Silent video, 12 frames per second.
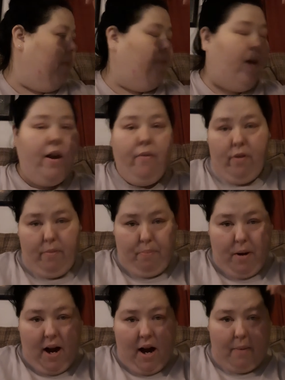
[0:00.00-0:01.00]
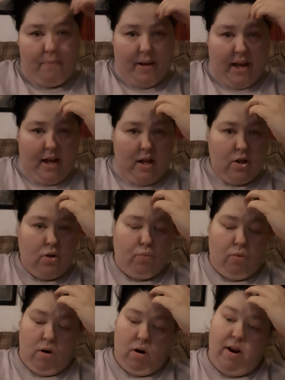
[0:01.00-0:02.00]
favorite pop bands
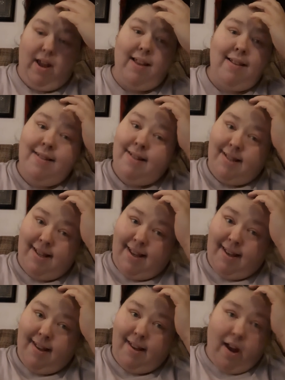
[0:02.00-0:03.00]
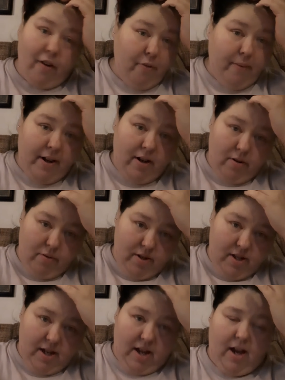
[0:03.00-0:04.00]
were NSYNC. Everybody
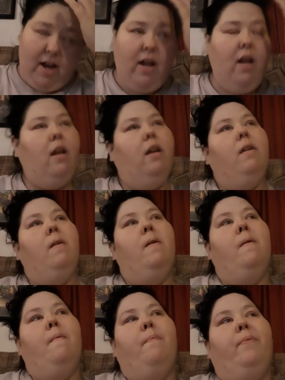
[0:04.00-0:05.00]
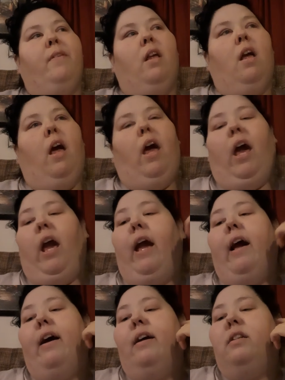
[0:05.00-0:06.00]
knows that.
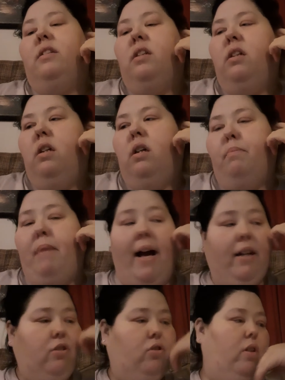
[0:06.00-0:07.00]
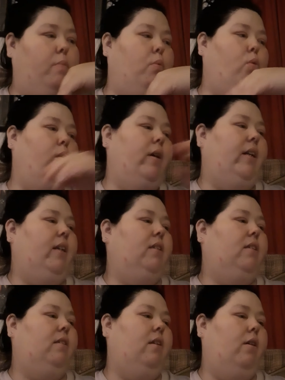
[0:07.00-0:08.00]
And Backstreet
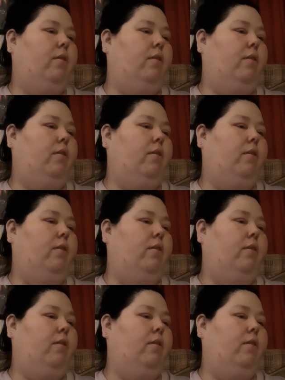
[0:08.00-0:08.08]
Boys.